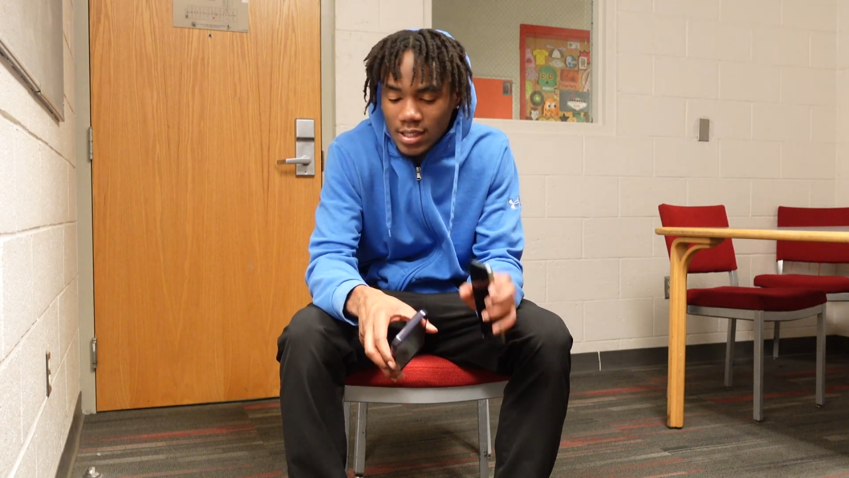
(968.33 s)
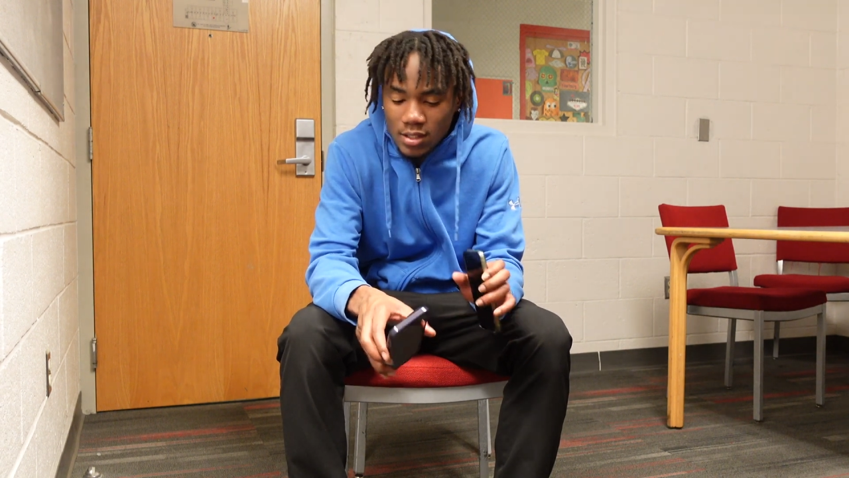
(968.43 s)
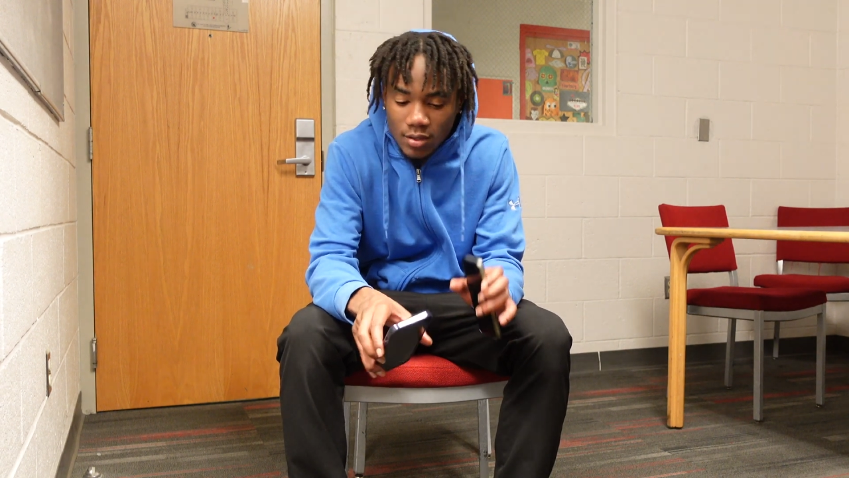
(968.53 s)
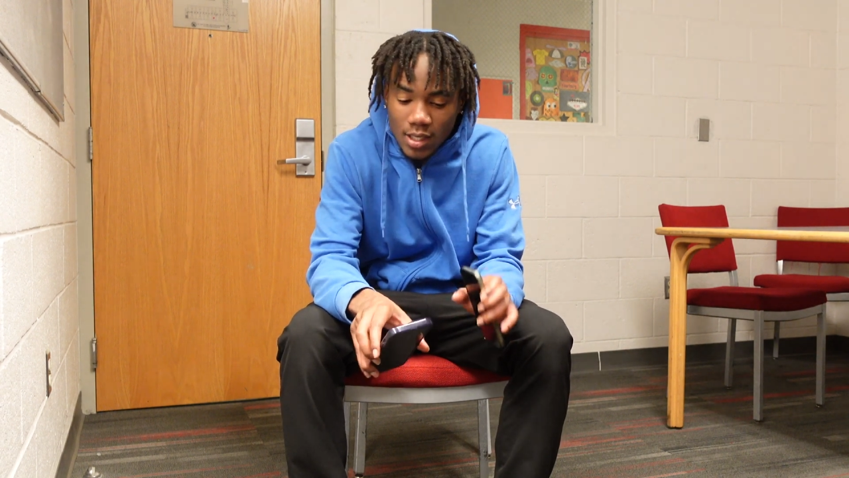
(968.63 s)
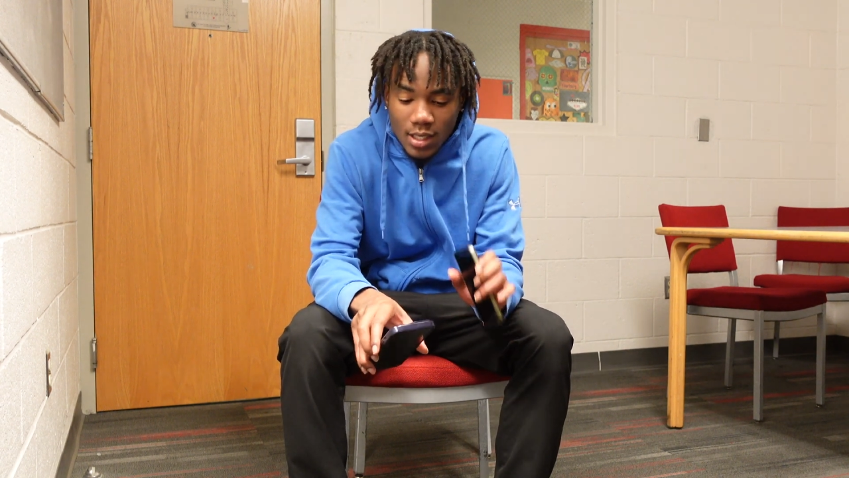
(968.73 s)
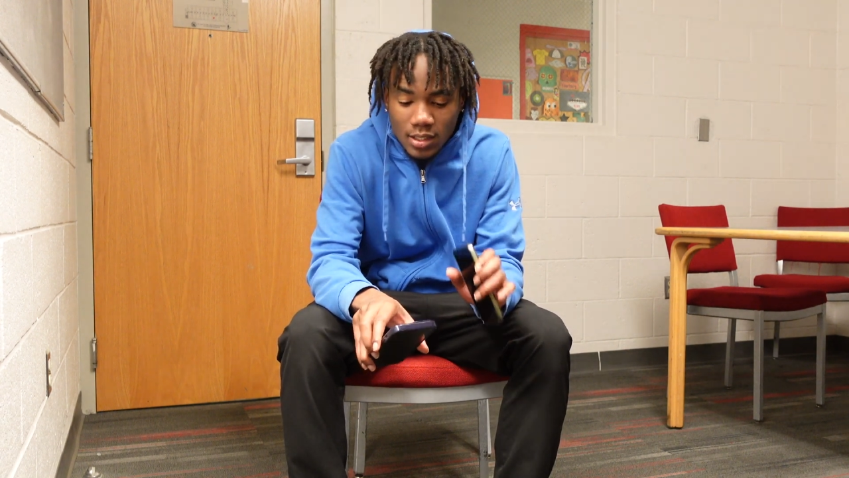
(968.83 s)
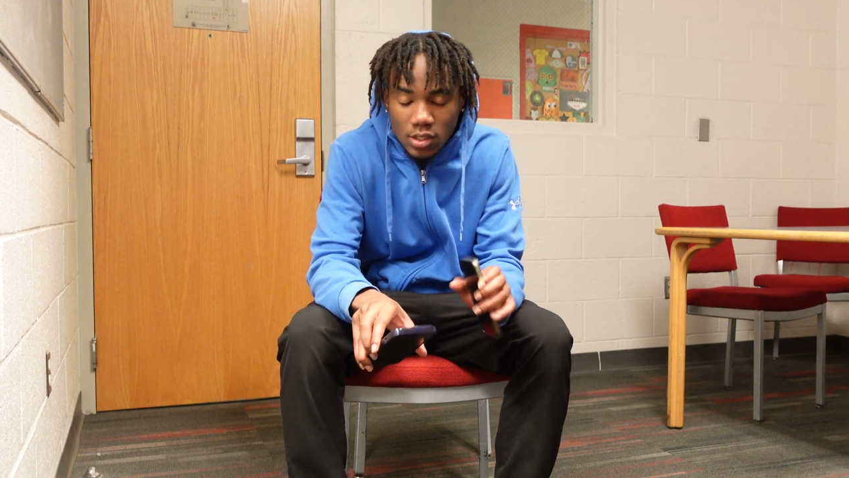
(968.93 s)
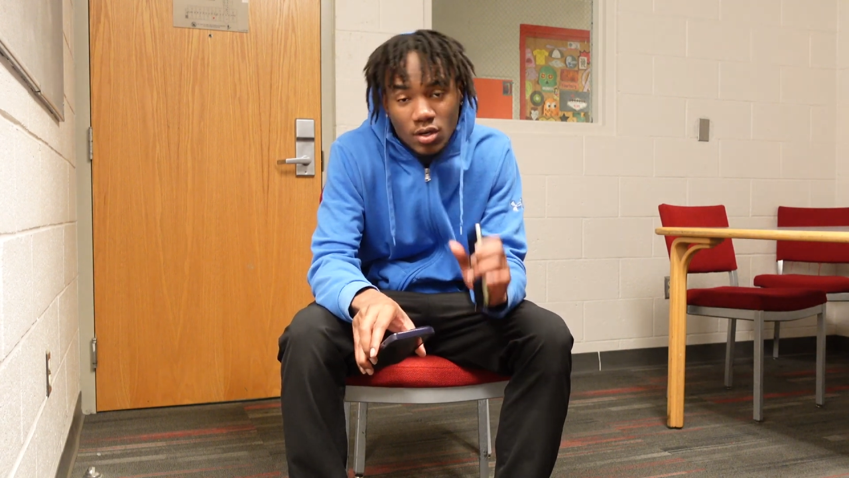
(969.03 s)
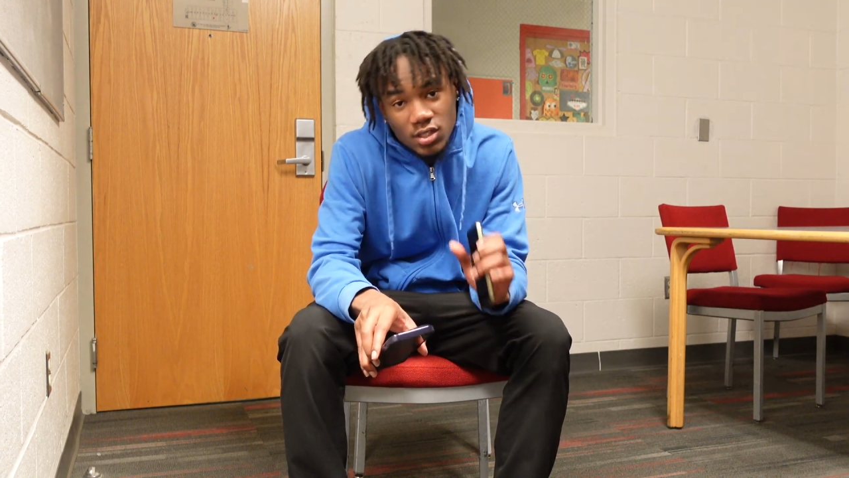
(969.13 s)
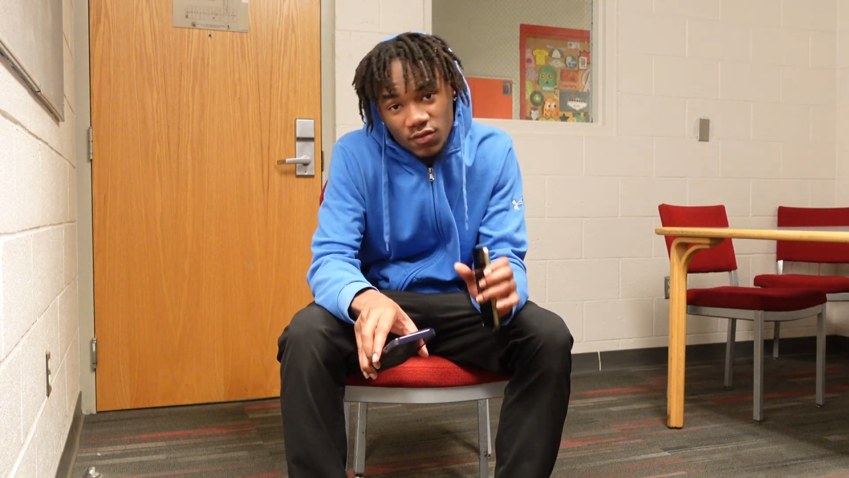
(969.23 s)
So getting
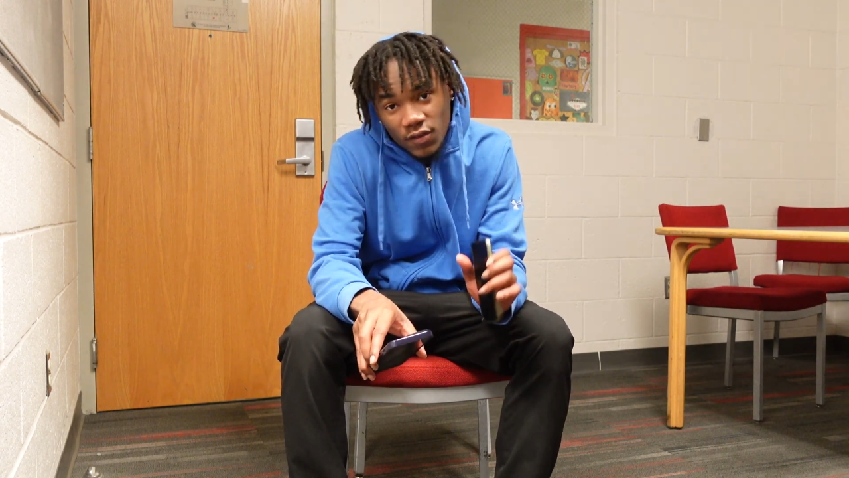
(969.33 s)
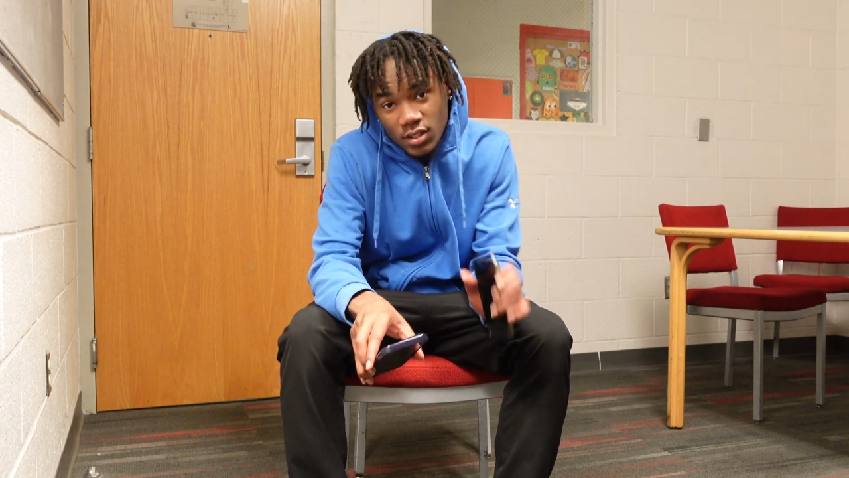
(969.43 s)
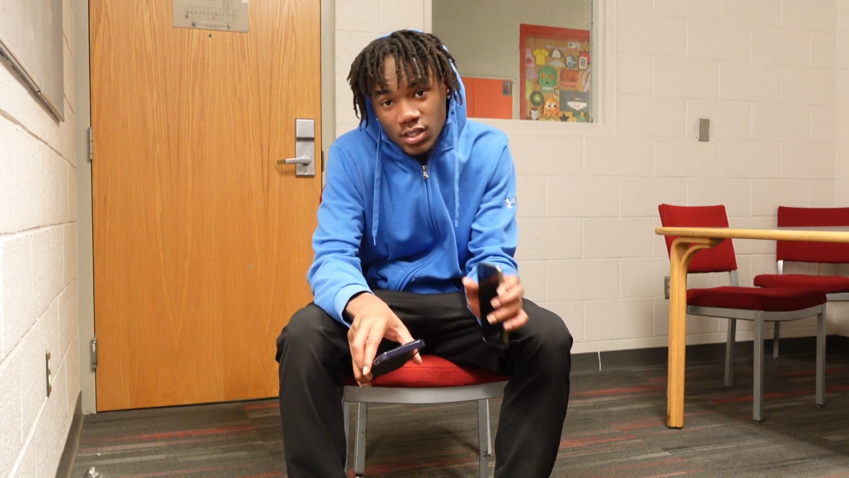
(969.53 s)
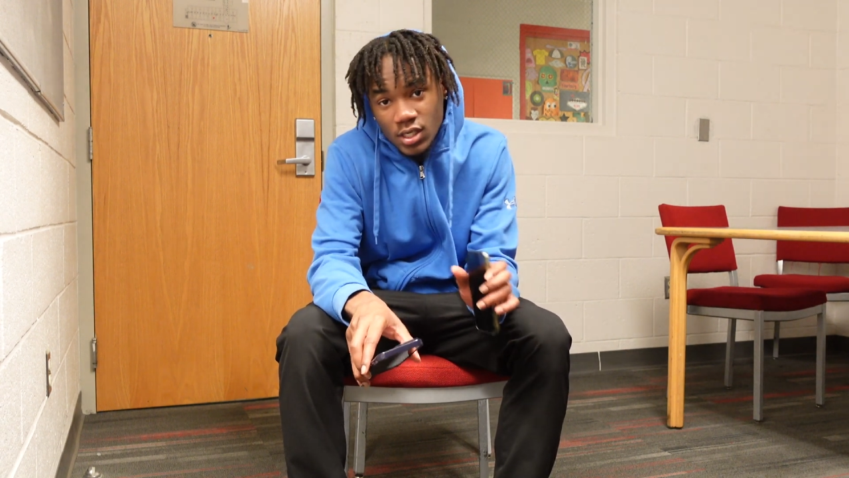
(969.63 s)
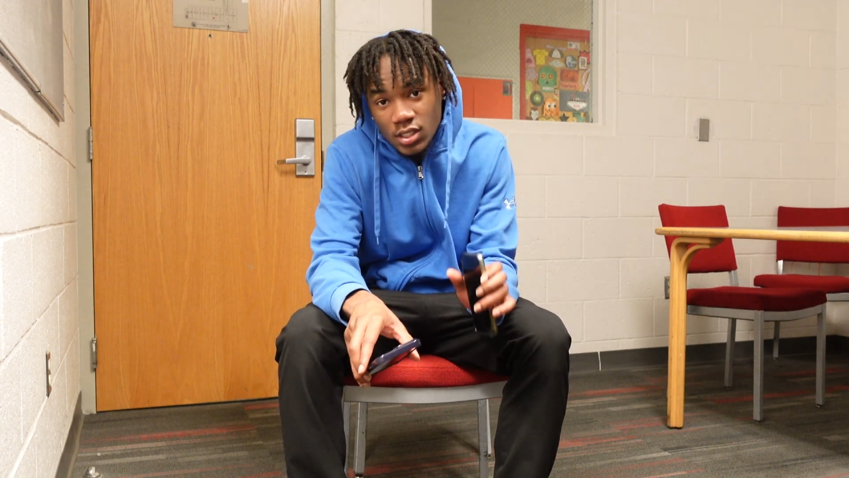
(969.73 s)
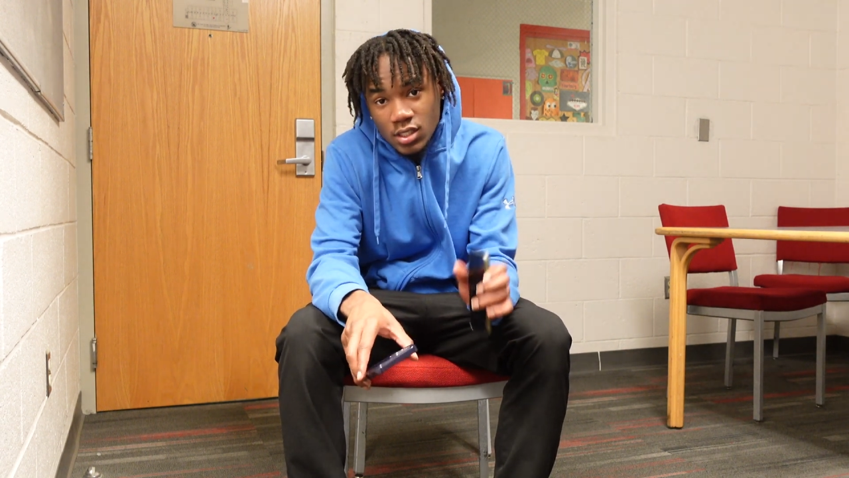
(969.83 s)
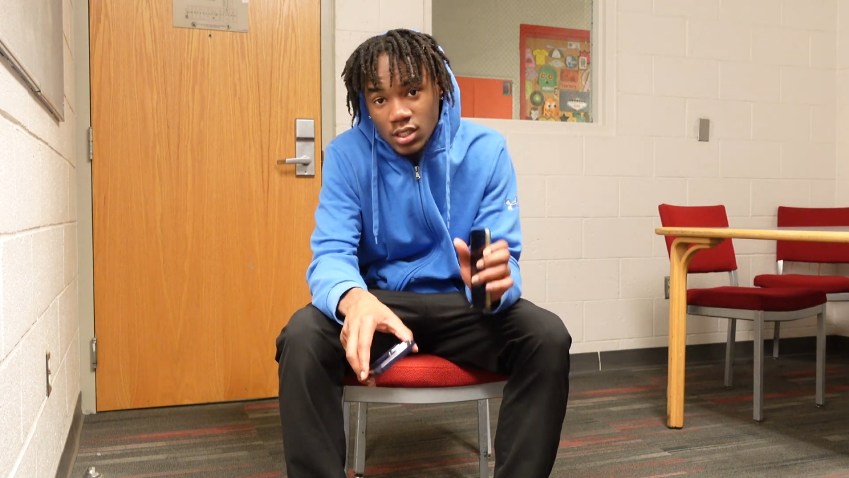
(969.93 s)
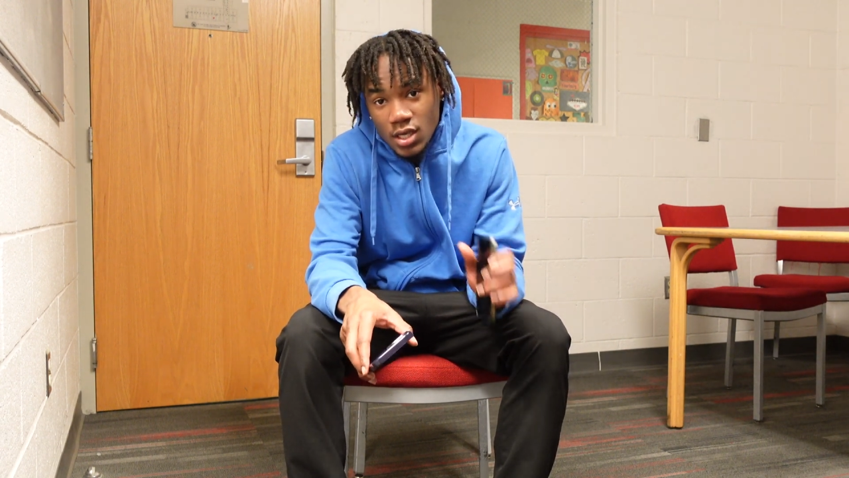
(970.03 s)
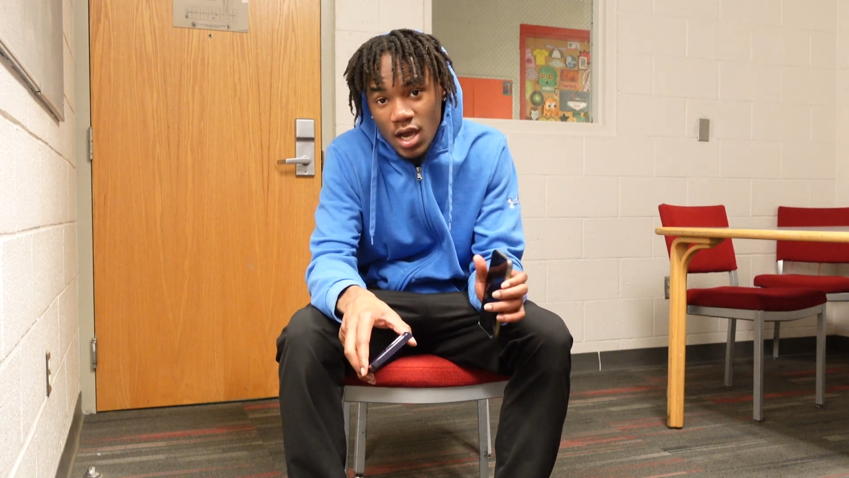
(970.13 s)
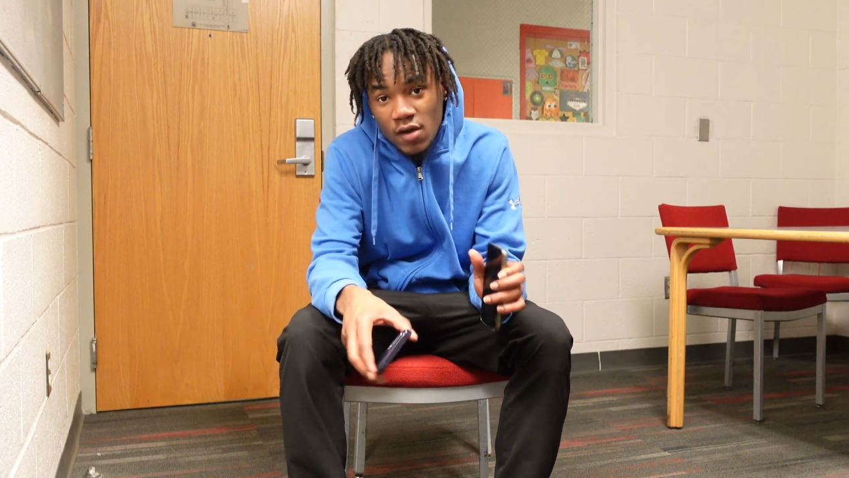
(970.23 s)
256 is
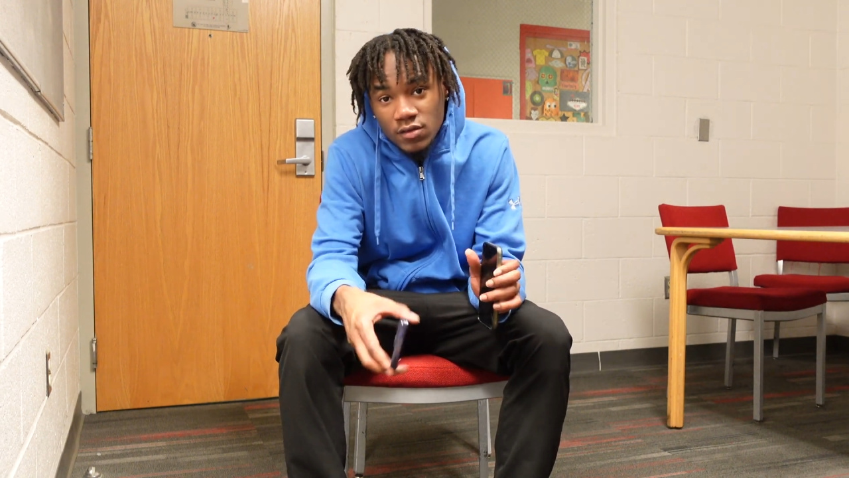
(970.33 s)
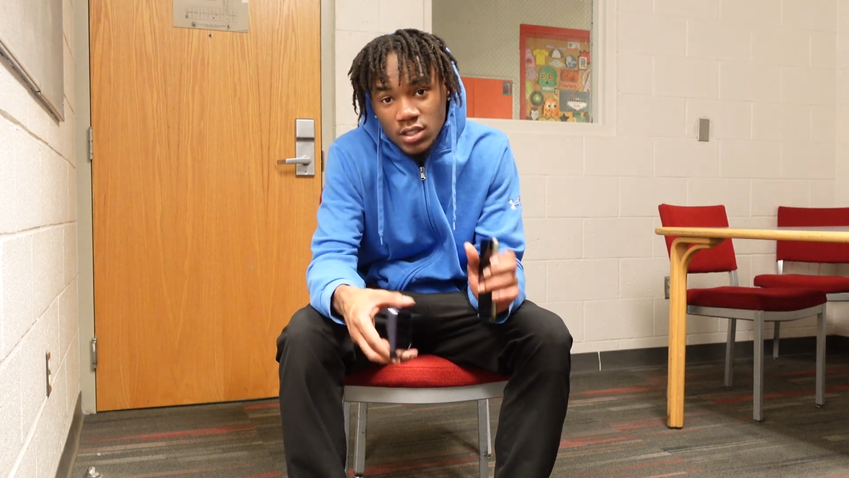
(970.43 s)
enough